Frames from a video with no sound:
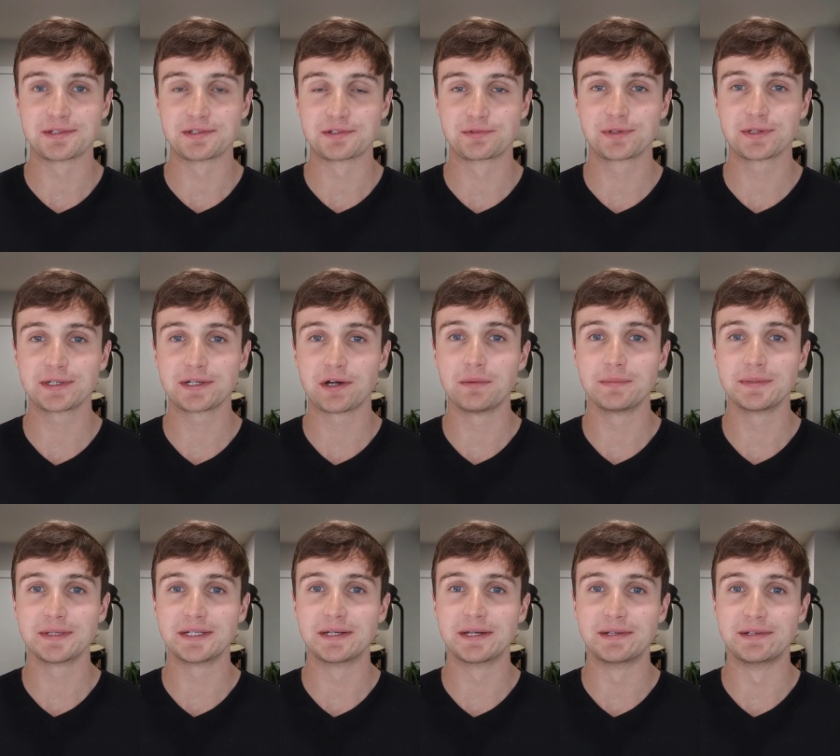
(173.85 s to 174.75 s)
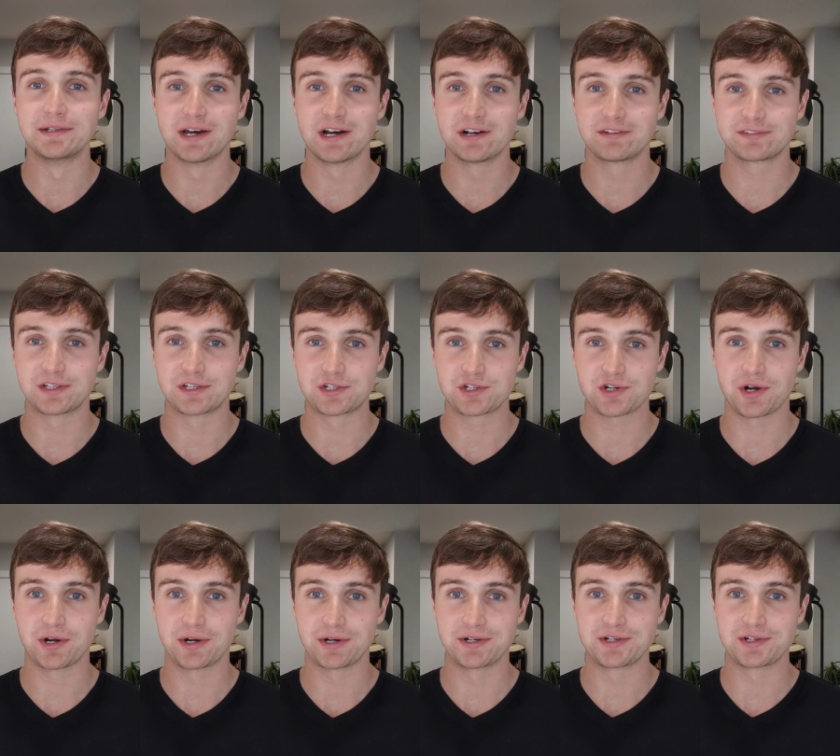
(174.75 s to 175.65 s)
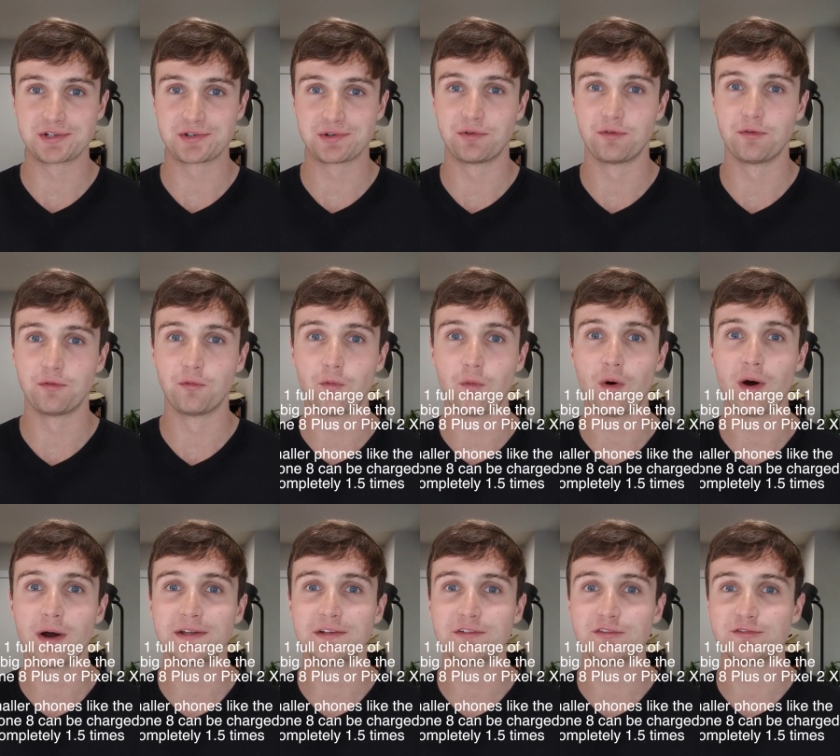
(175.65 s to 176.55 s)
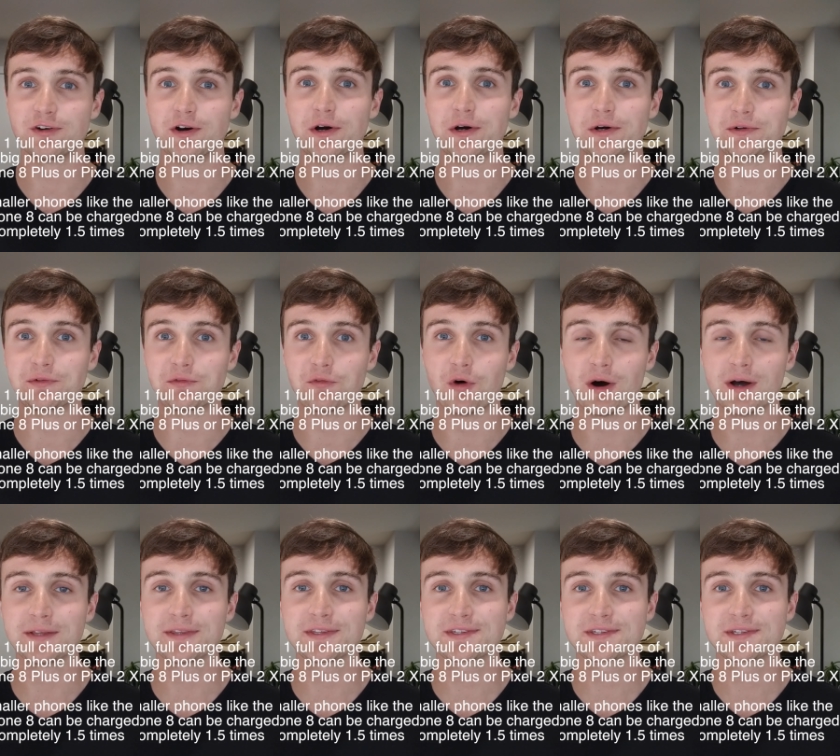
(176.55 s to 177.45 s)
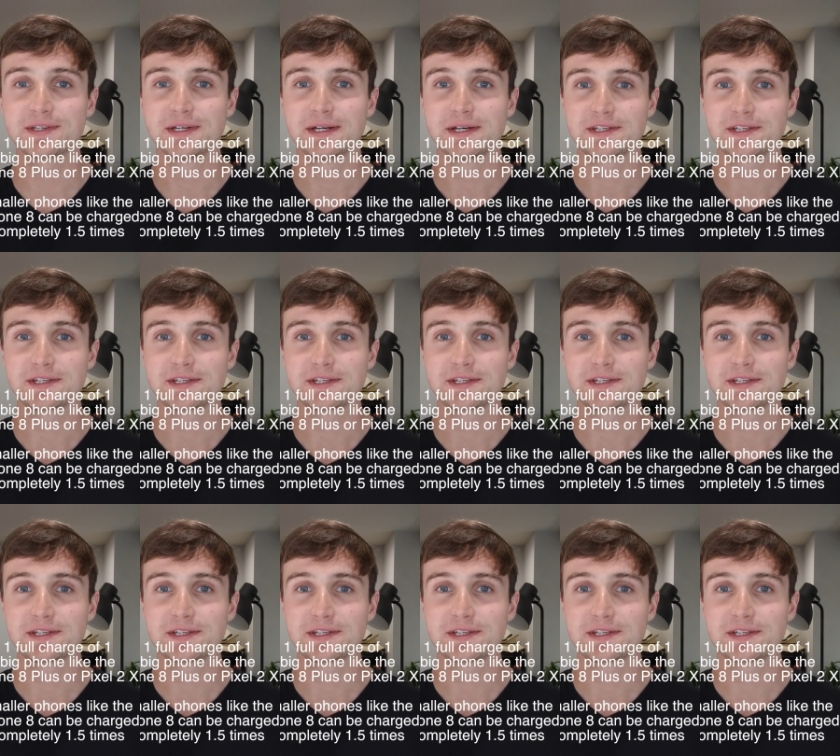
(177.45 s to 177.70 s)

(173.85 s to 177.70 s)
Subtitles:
is really only enough to charge one phone once,